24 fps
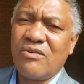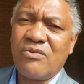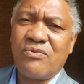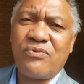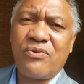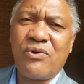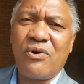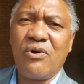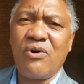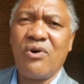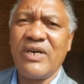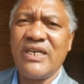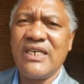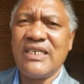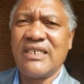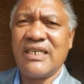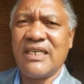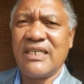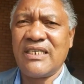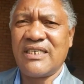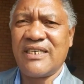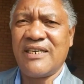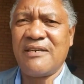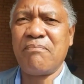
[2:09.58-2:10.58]
for all
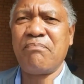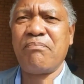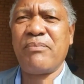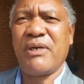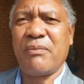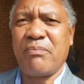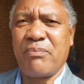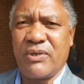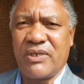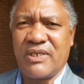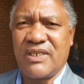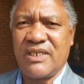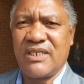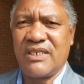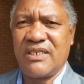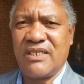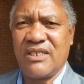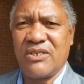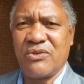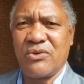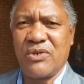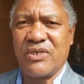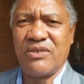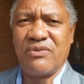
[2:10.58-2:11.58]
intents and purposes,
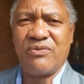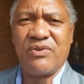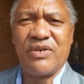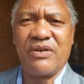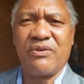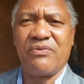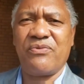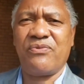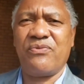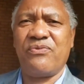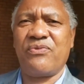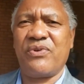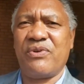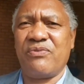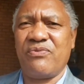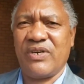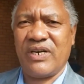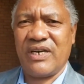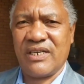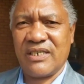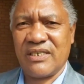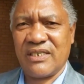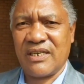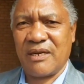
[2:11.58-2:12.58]
this was a very
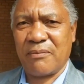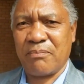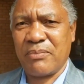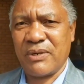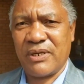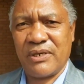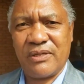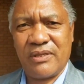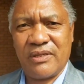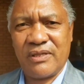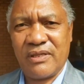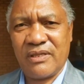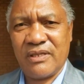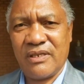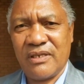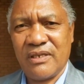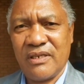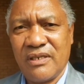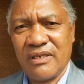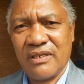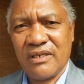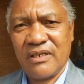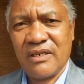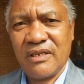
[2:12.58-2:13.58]
frivolous appeal.
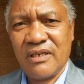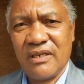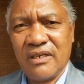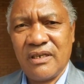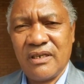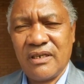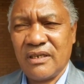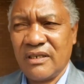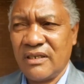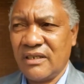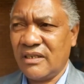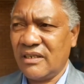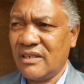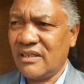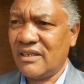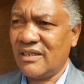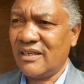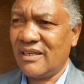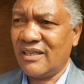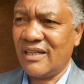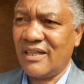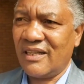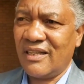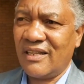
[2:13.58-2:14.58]

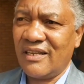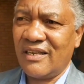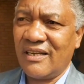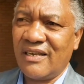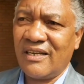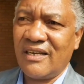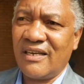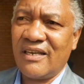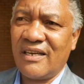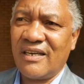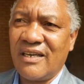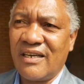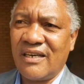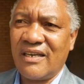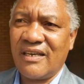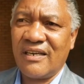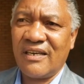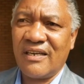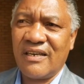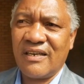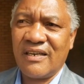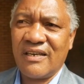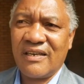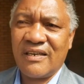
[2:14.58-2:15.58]
The
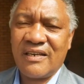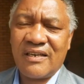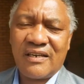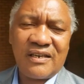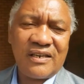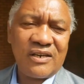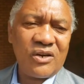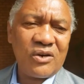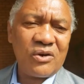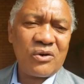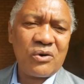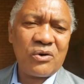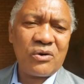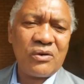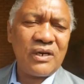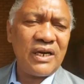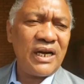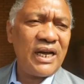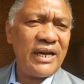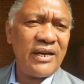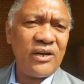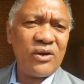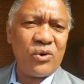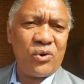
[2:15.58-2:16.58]

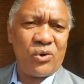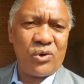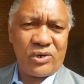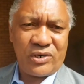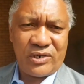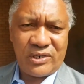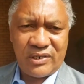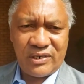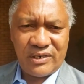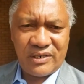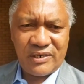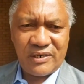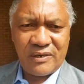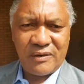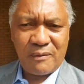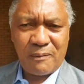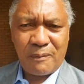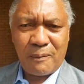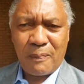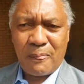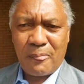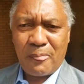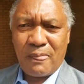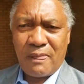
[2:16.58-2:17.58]
High Court
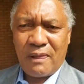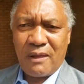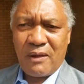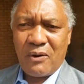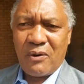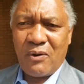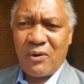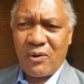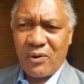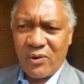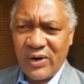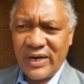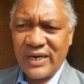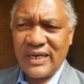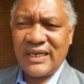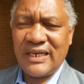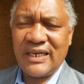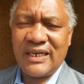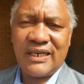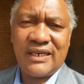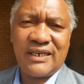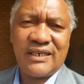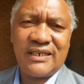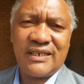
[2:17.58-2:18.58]

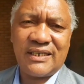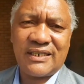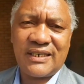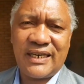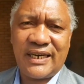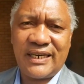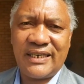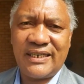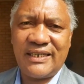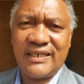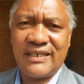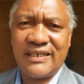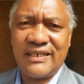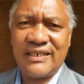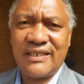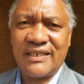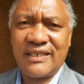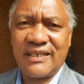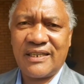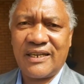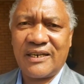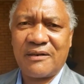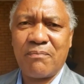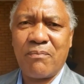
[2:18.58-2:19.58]
already decided
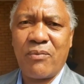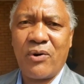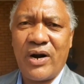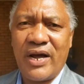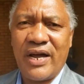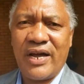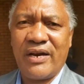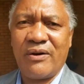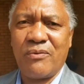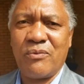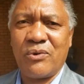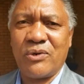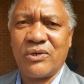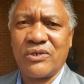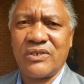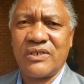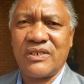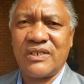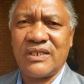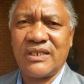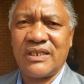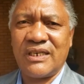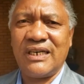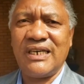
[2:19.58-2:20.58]
that Brian
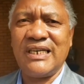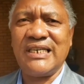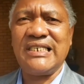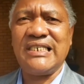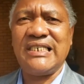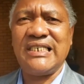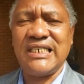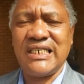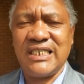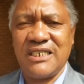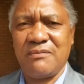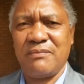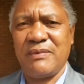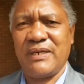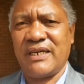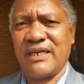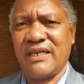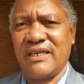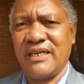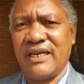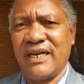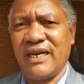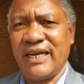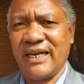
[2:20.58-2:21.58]
was
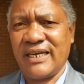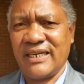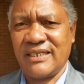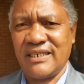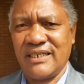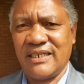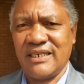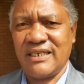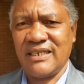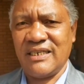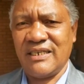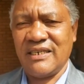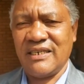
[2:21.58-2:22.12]
legitimately elected,